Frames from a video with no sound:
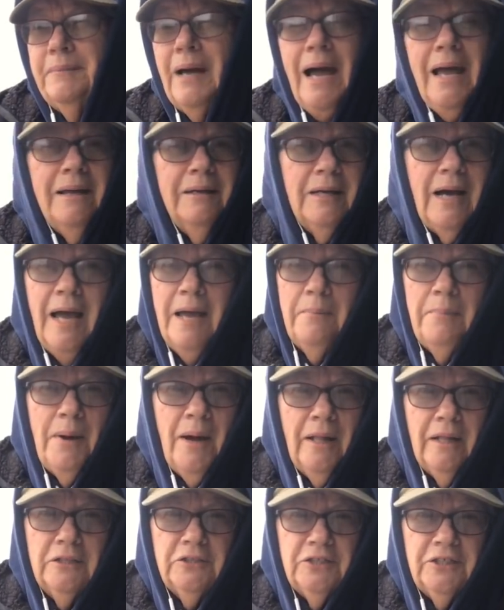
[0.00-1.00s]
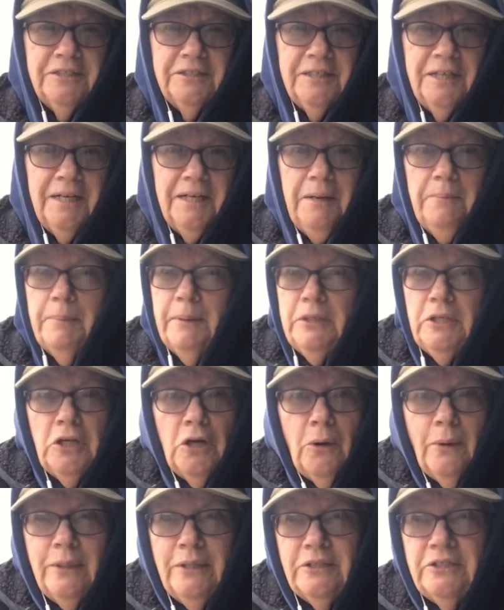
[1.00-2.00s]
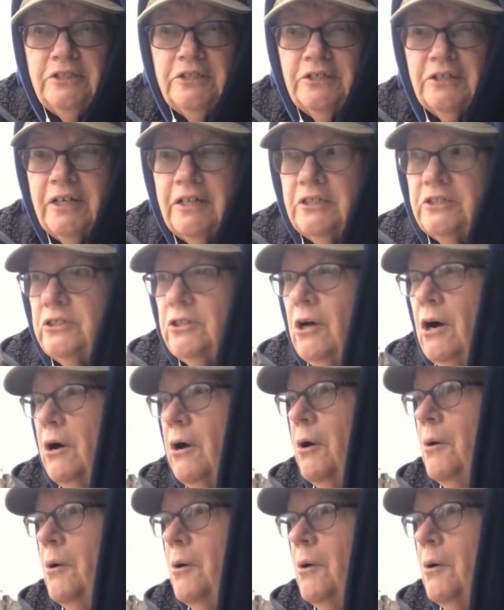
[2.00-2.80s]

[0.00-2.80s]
I apologize, Sandy. But you know, you still get a song.